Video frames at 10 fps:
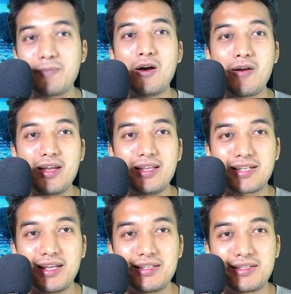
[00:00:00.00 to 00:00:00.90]
Alright, let's
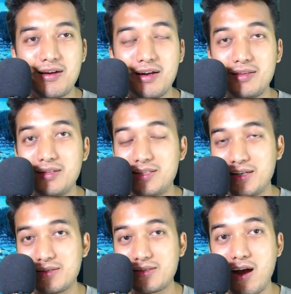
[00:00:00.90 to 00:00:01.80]
get this started. The
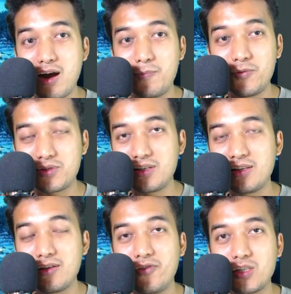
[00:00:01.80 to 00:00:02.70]
details are posted in
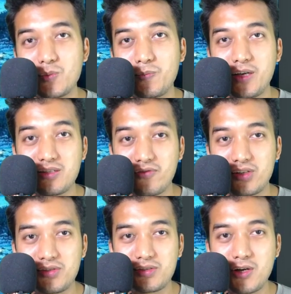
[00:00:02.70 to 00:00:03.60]
the Facebook page of
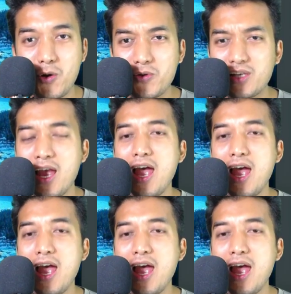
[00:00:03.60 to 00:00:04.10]
Exos Heroes,